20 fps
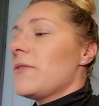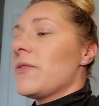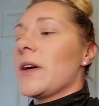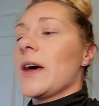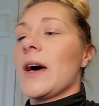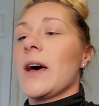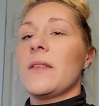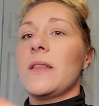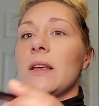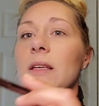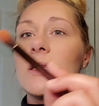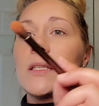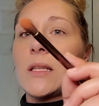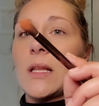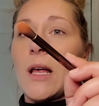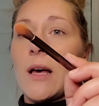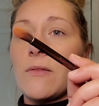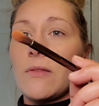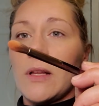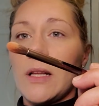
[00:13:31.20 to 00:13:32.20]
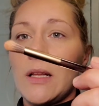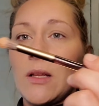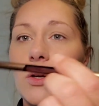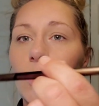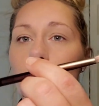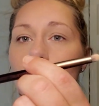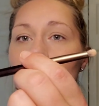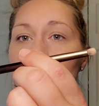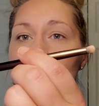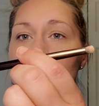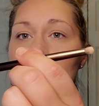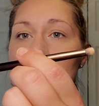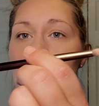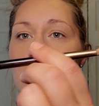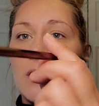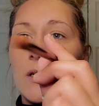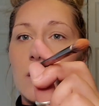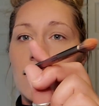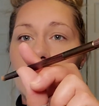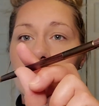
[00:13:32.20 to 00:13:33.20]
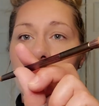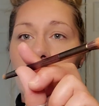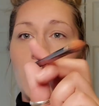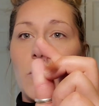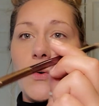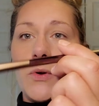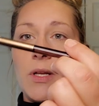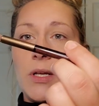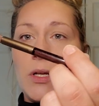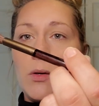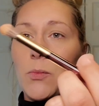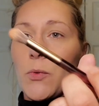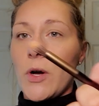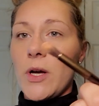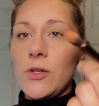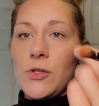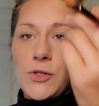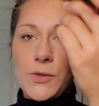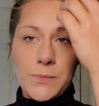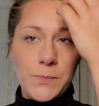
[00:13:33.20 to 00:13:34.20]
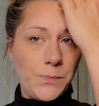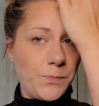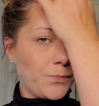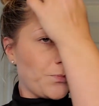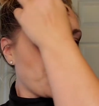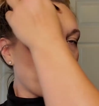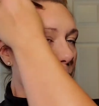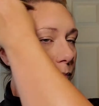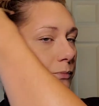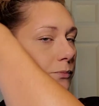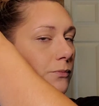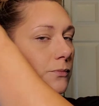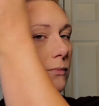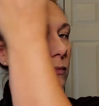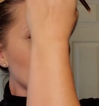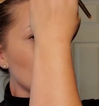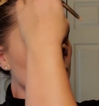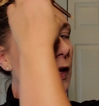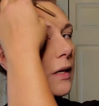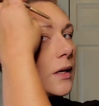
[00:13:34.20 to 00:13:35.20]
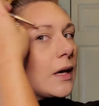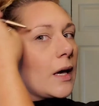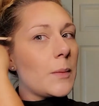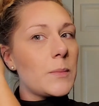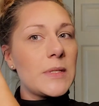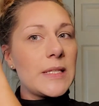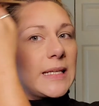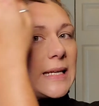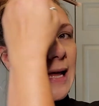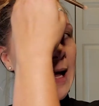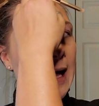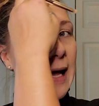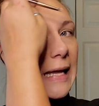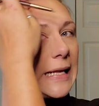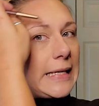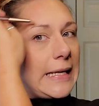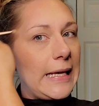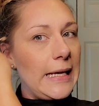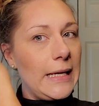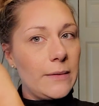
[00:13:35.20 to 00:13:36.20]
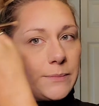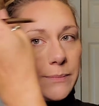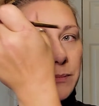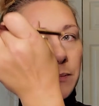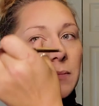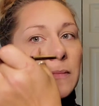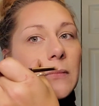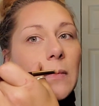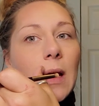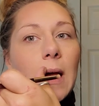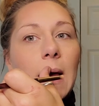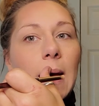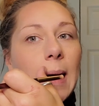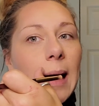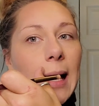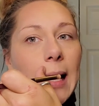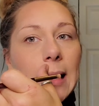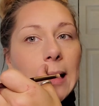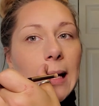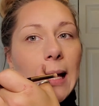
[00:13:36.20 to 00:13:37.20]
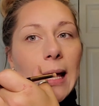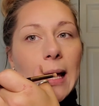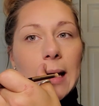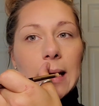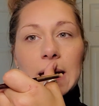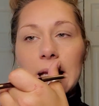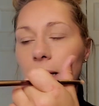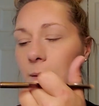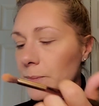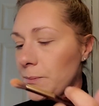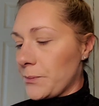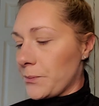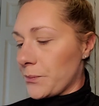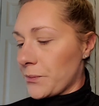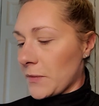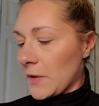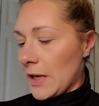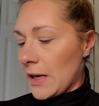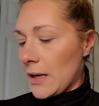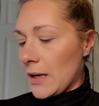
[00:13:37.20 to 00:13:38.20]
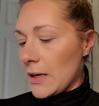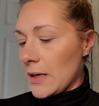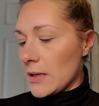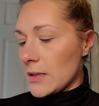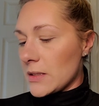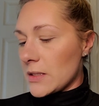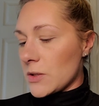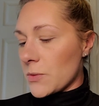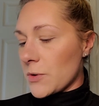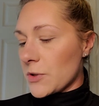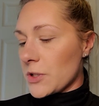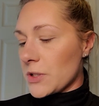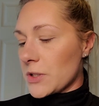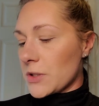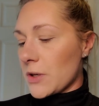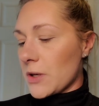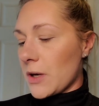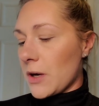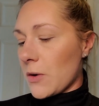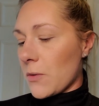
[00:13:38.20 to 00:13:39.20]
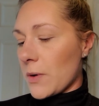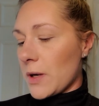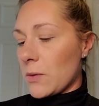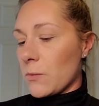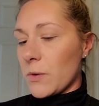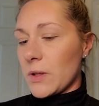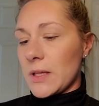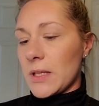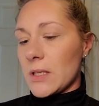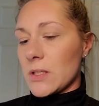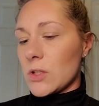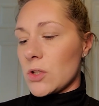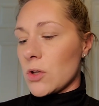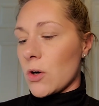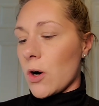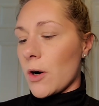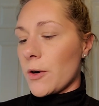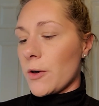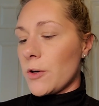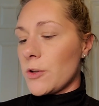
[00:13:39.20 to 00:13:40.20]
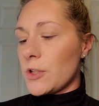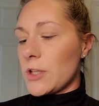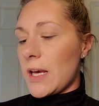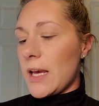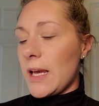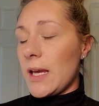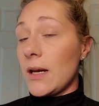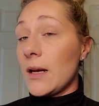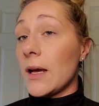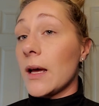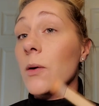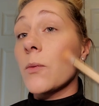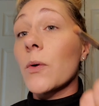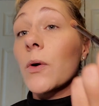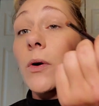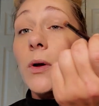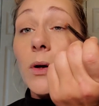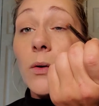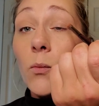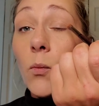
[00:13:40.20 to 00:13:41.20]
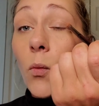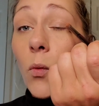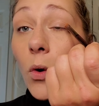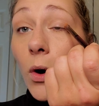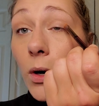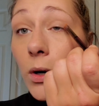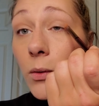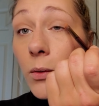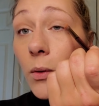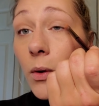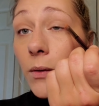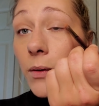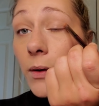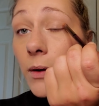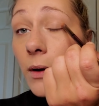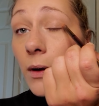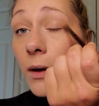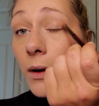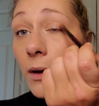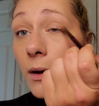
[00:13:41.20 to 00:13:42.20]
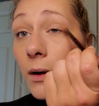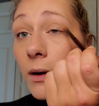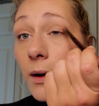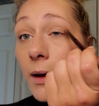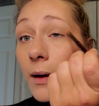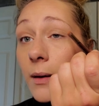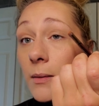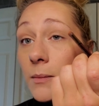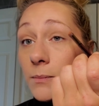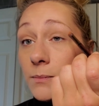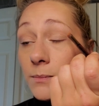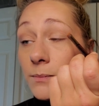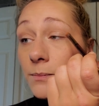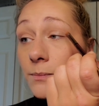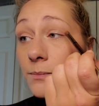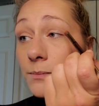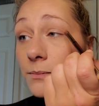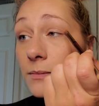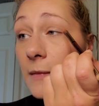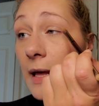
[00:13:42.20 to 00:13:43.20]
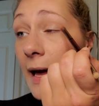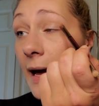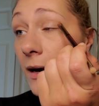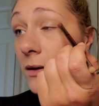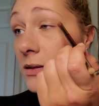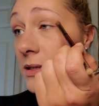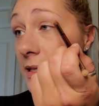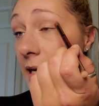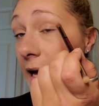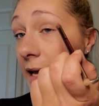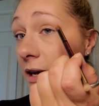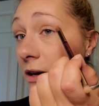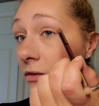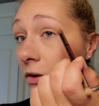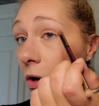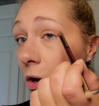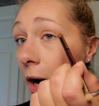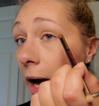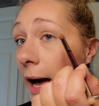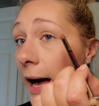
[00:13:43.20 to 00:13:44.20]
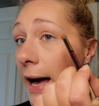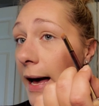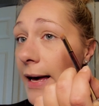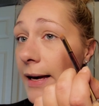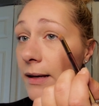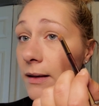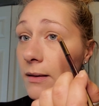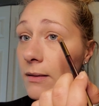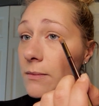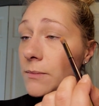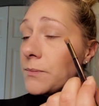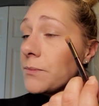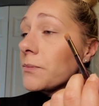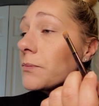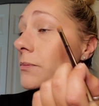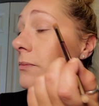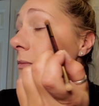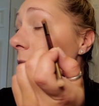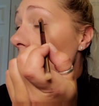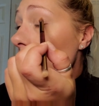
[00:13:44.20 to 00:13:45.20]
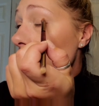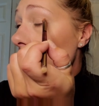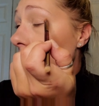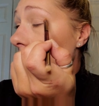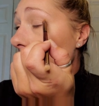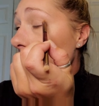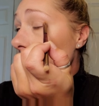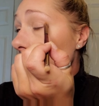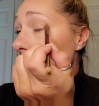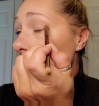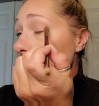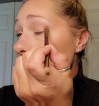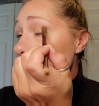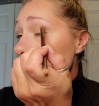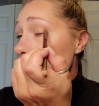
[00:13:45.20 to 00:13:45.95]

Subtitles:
got this lovely little brush. It's a double-ended brush. Comes in handy. Handy. So we're just going to go in with this darker shade, and we're going to work on the outside of our eye like this,